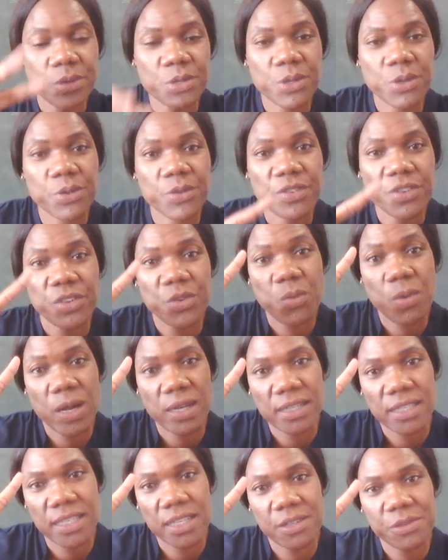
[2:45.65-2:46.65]
So you've got
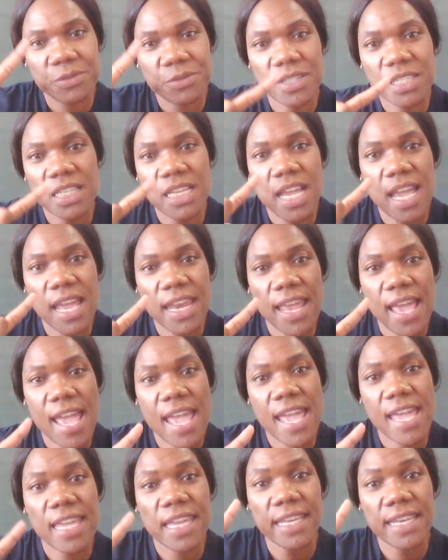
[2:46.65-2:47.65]
one set of
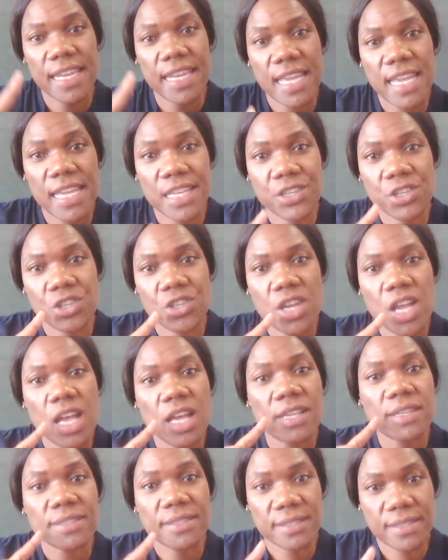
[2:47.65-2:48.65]
DNA in each
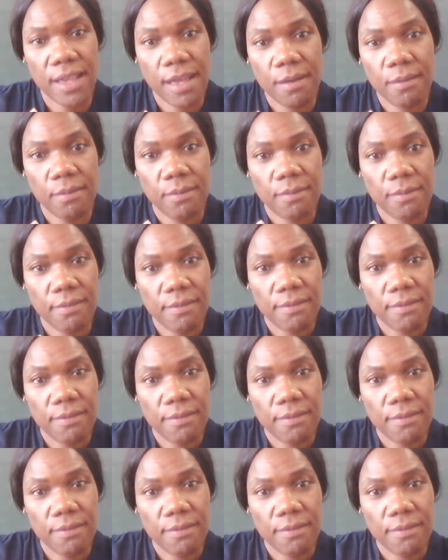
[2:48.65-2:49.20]
cell.